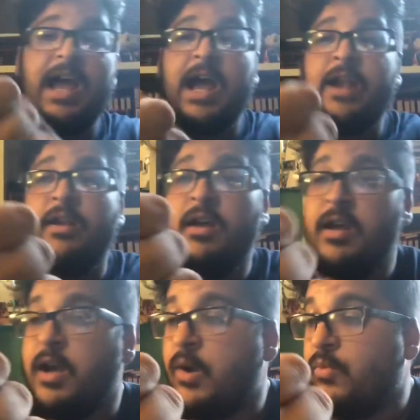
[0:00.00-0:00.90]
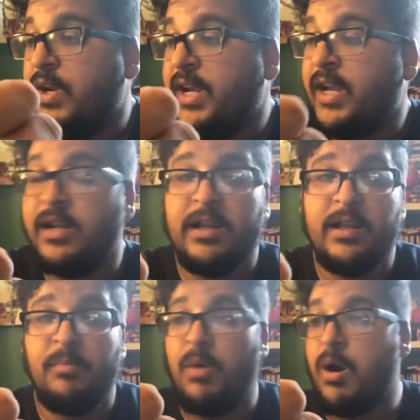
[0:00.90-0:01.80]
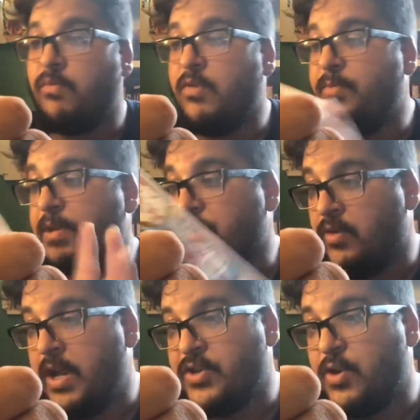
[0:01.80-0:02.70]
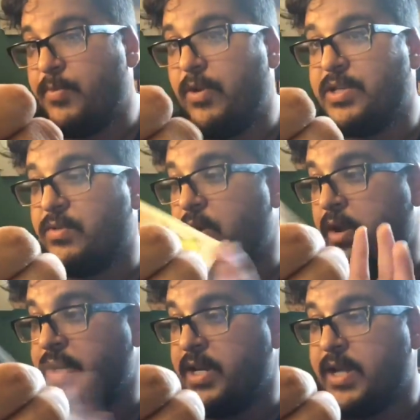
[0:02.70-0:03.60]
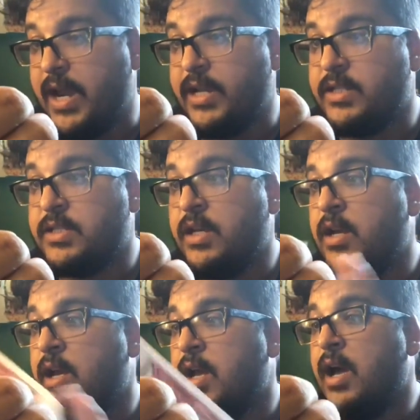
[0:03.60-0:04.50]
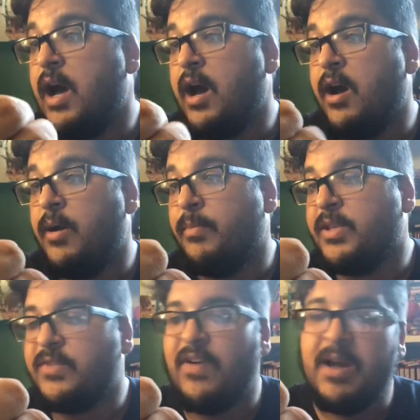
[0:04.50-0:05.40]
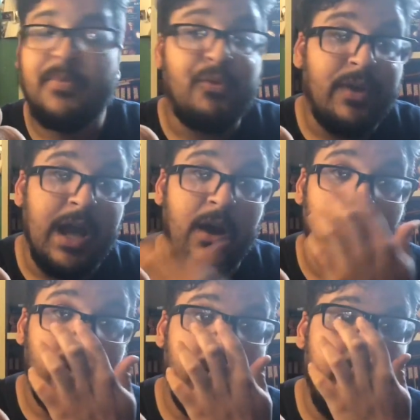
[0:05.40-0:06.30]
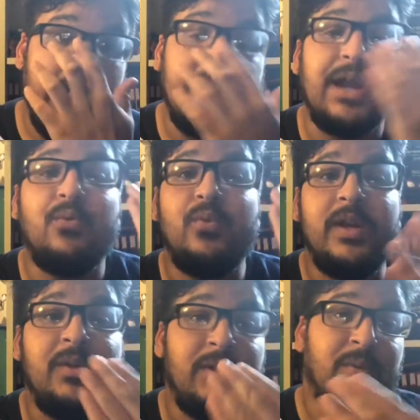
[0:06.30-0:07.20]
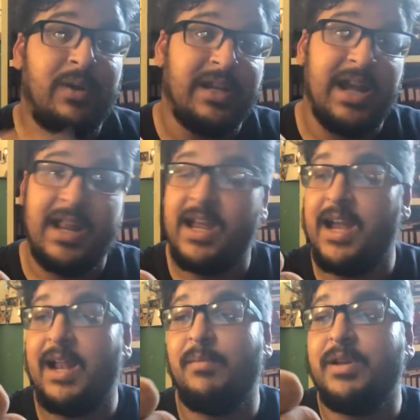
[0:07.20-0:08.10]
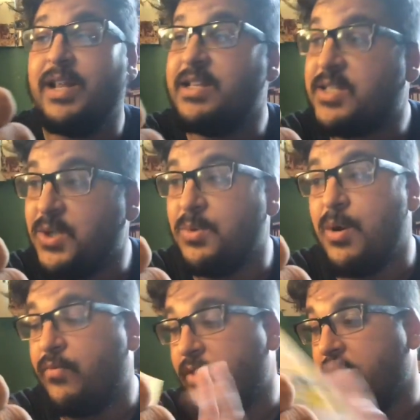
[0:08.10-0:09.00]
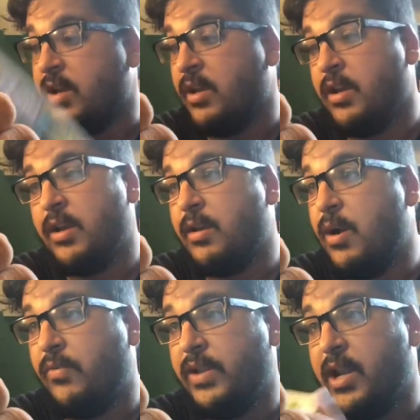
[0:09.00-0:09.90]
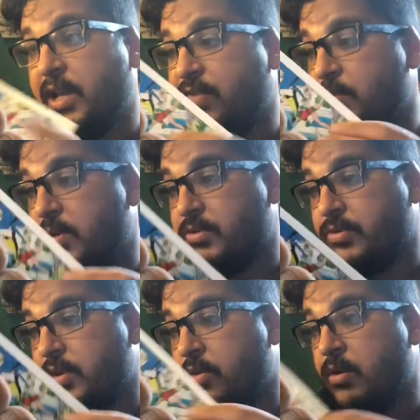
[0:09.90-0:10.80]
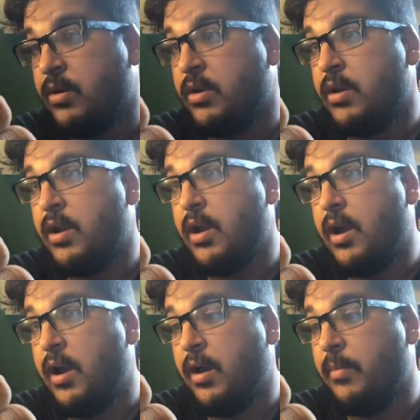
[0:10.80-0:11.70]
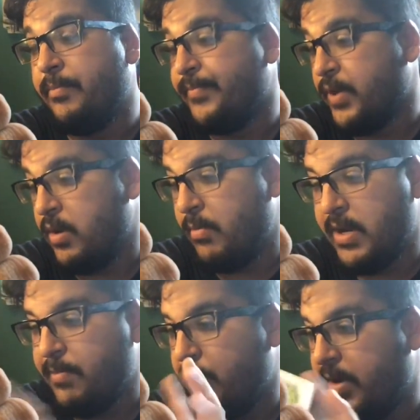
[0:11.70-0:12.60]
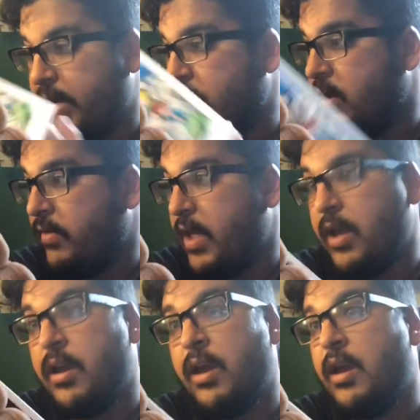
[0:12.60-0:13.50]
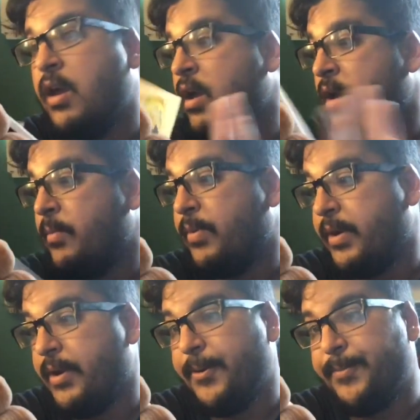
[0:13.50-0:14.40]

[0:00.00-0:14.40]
had reading Marv Wolfman's and George Perez's run on Teen Titans. There's a volume 3 out. I really, really want to get it. And I'm going to get it soon, hopefully. Hopefully the next few months or so. Money permitting and all that. But